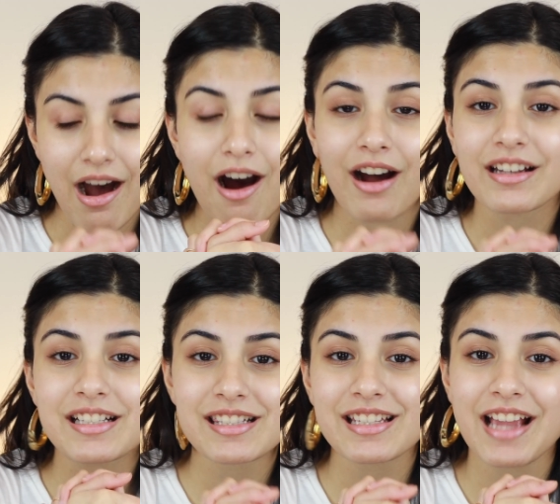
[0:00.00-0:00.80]

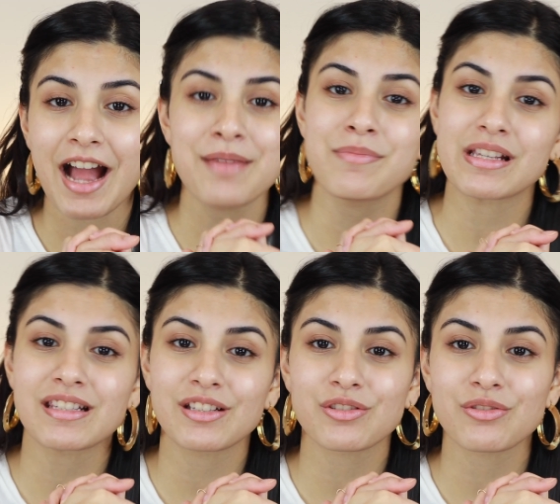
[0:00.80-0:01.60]
honestly, I miss
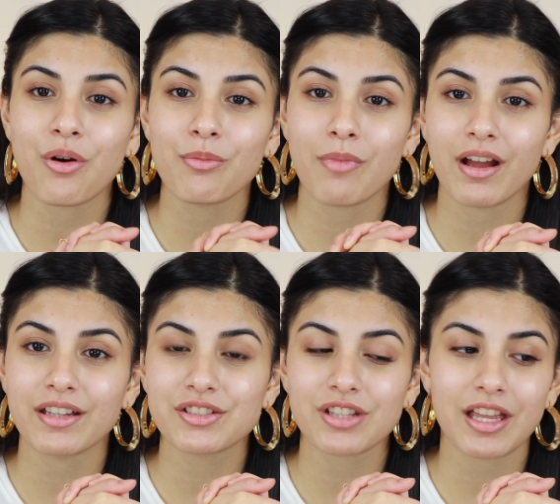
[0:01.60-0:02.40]
it so
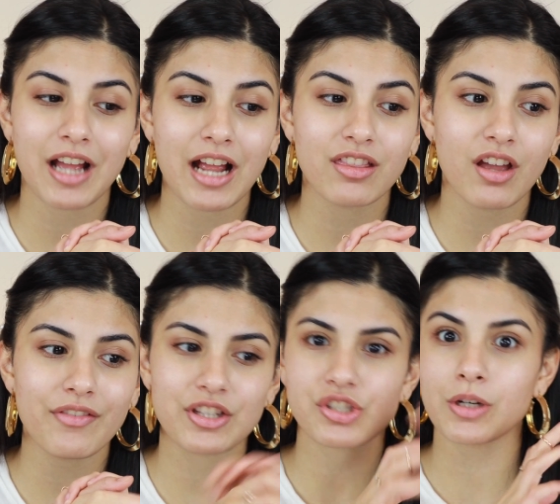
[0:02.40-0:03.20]
much. Like, I love
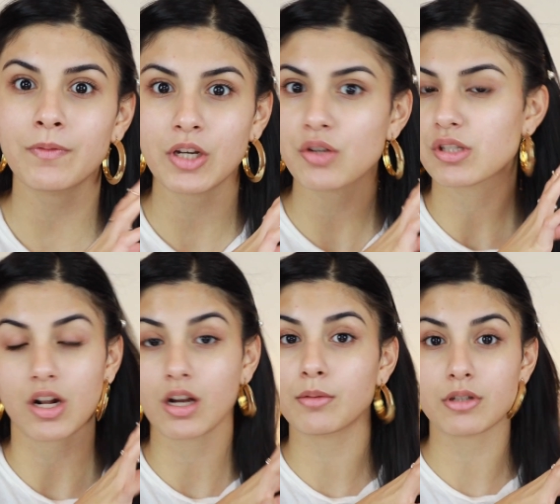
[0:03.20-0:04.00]
Instagram videos
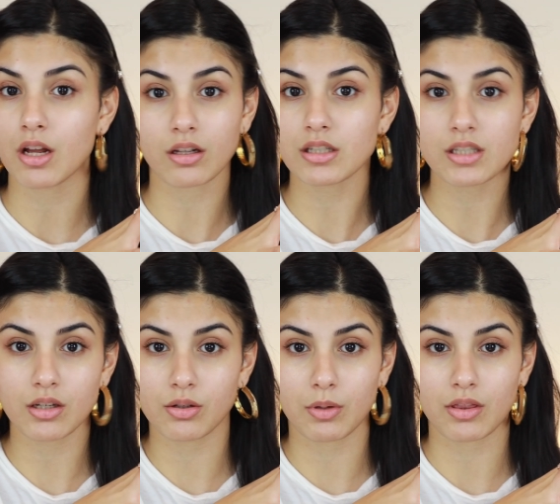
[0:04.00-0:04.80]
and I'll
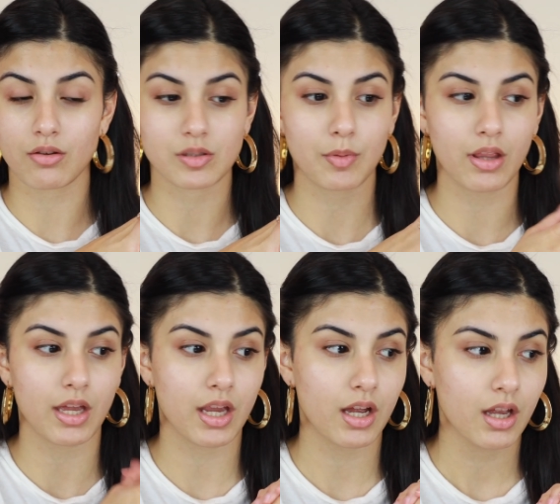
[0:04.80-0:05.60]
continue doing those, but
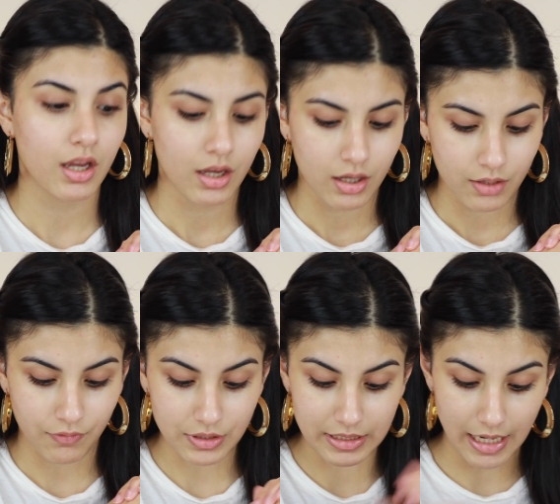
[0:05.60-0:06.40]
like
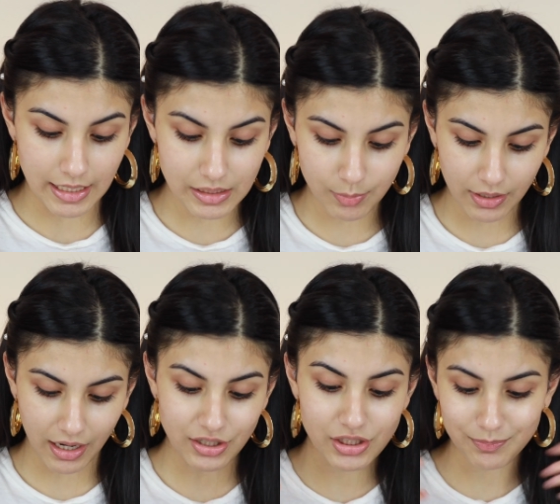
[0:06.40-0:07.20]
for days when
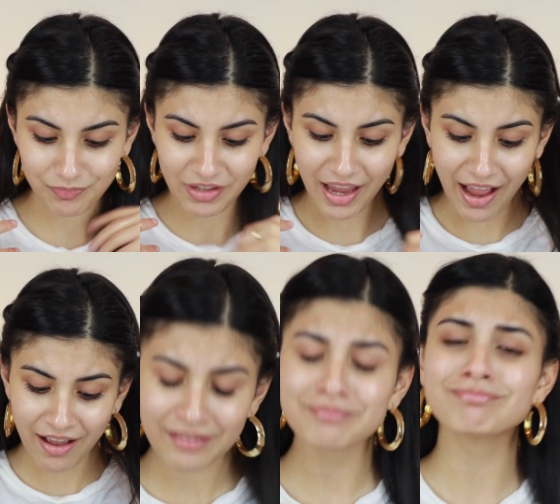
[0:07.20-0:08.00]
it's
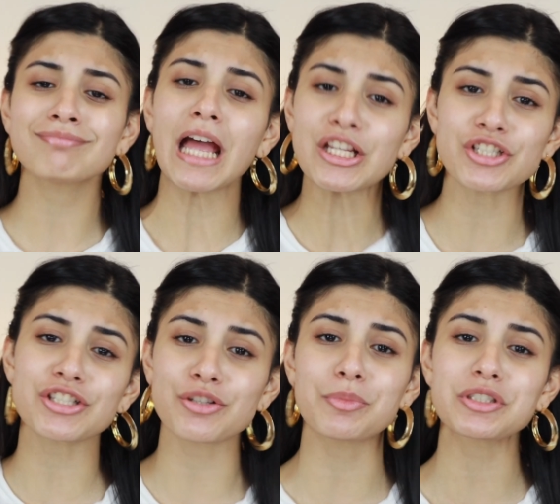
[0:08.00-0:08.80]

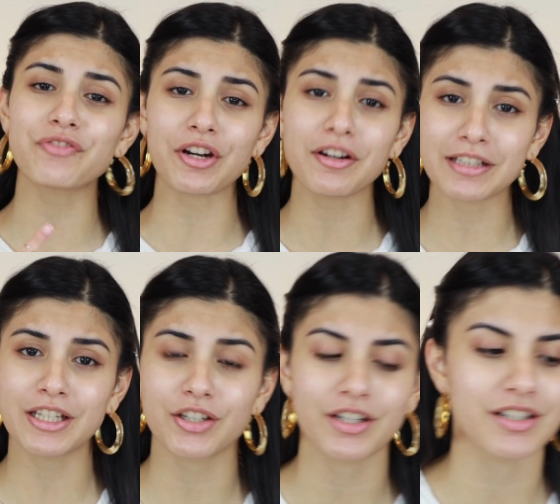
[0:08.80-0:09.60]
just so much fun on
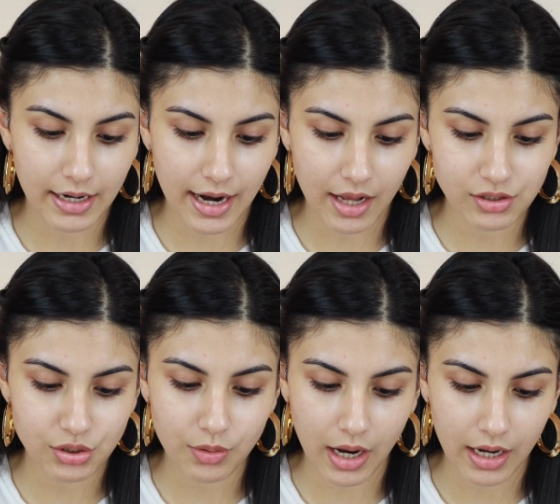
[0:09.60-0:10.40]
here. I asked
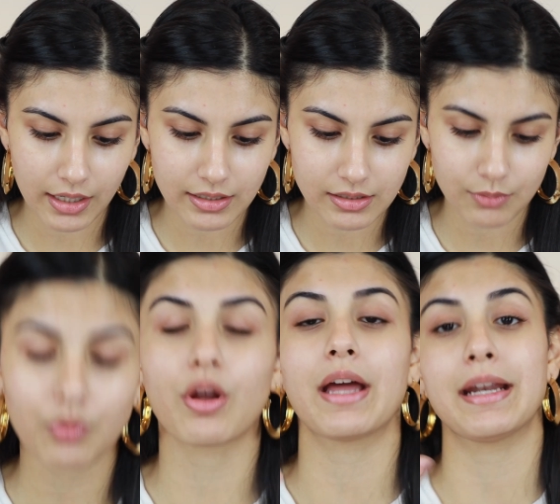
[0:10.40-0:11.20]
you guys,
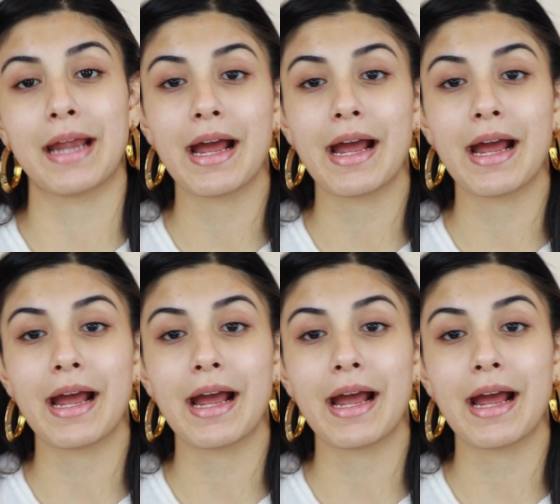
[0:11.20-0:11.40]
well, I didn't